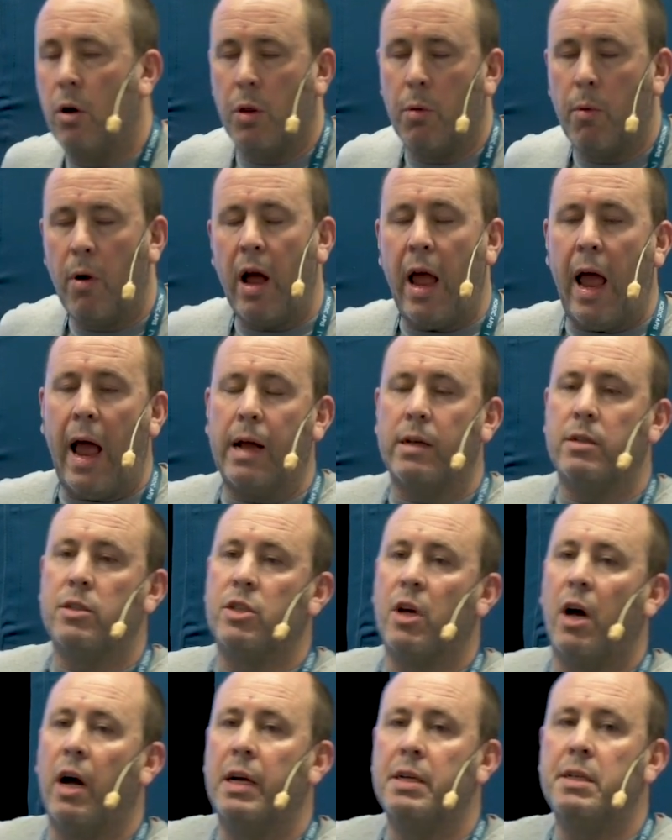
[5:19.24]
the right-hand
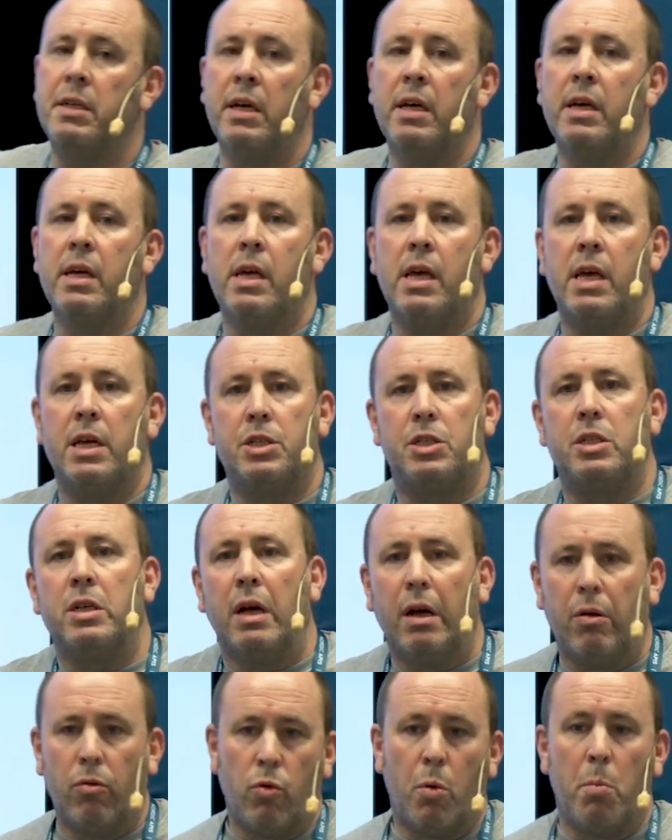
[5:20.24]
side, is
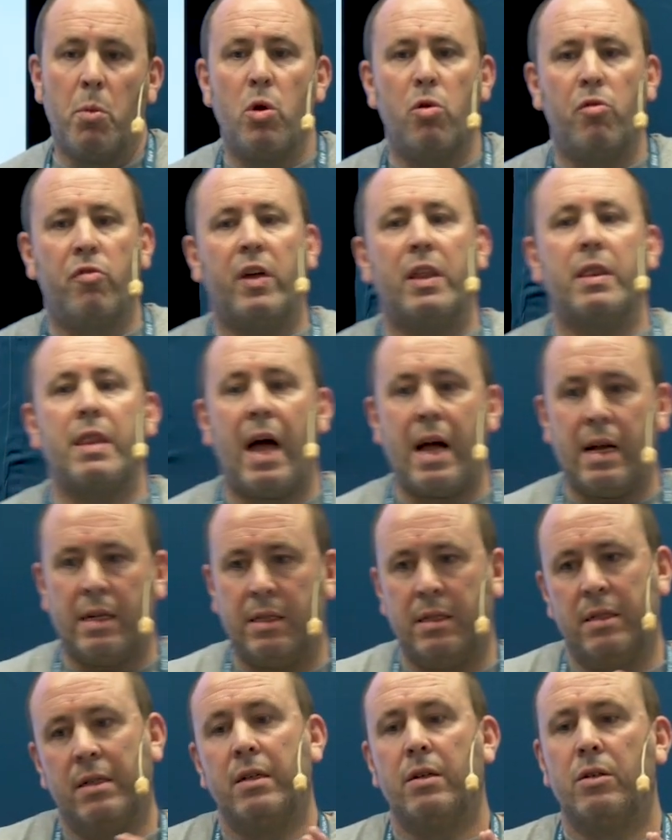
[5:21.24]
removing
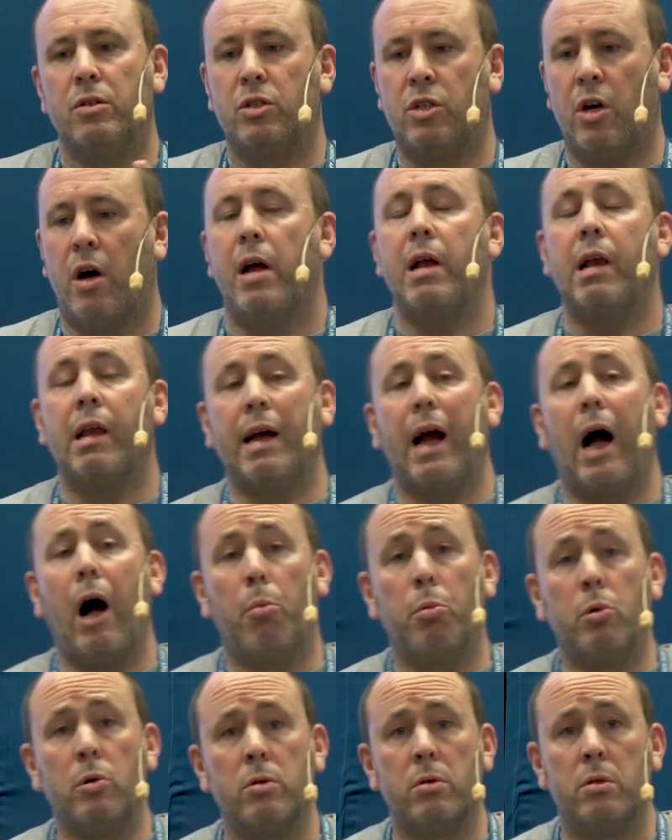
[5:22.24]
that tightly
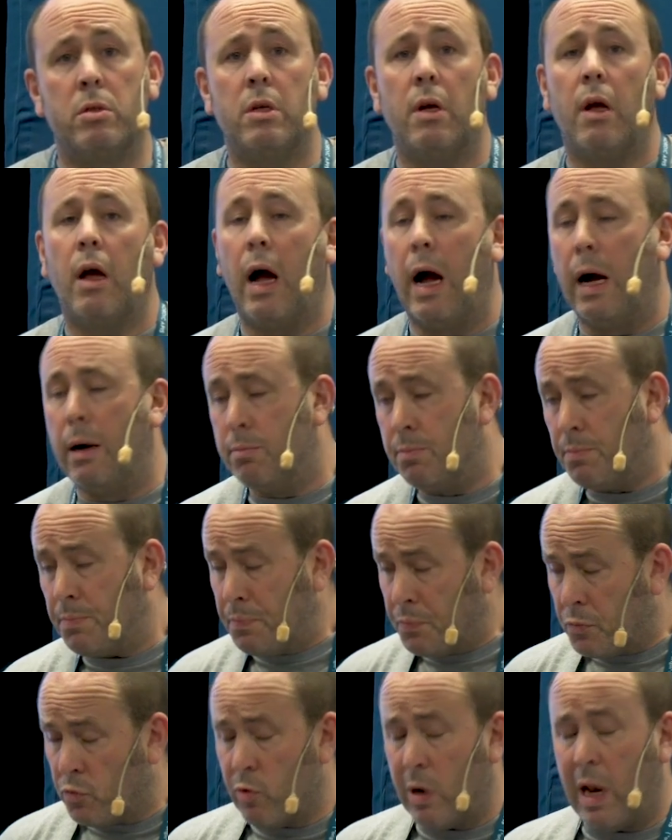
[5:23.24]
coupled
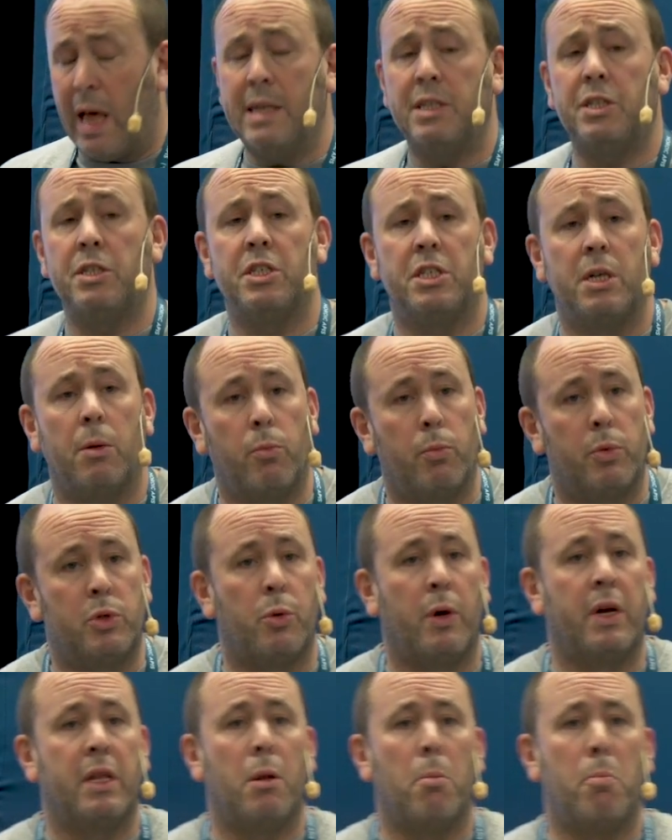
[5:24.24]
relationship
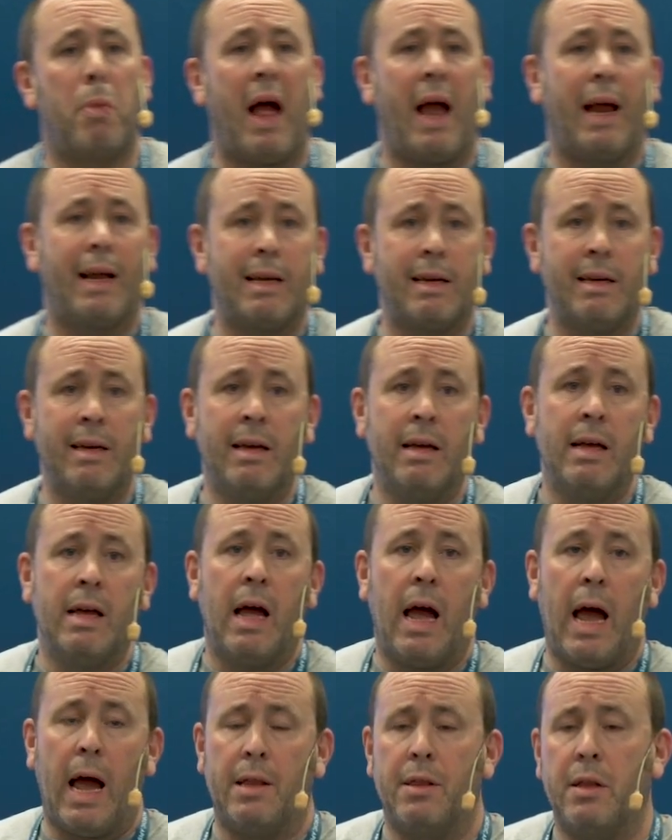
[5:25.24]
between the bank
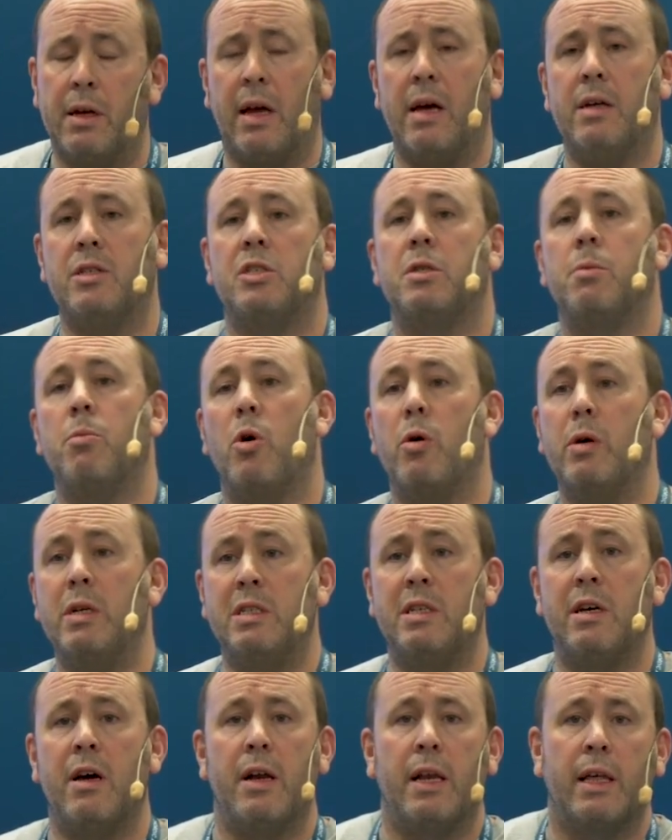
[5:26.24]
and the customer and
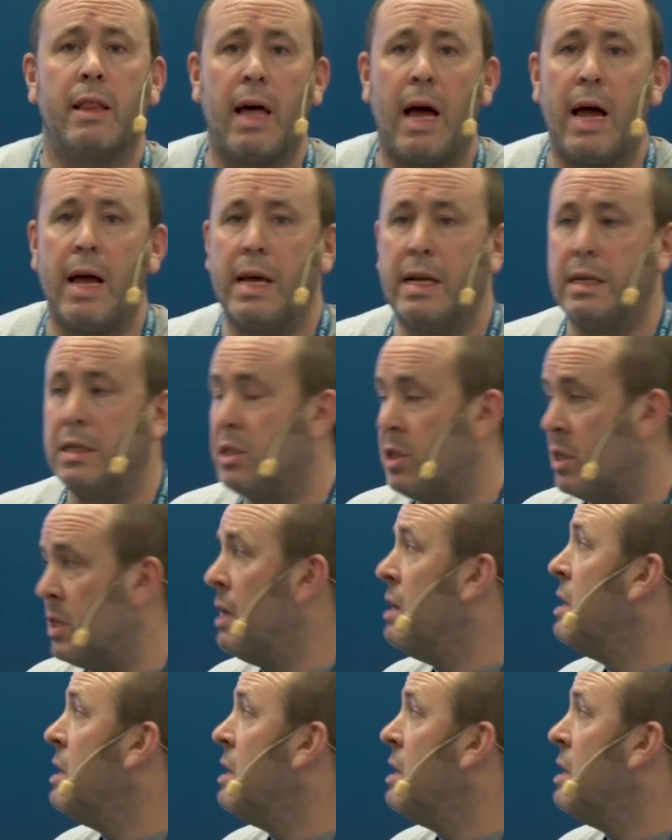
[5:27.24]
turning that into